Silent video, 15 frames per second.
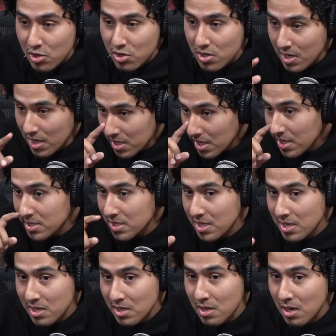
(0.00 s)
It's
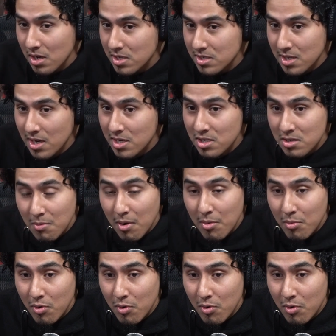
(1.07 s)
not a smart.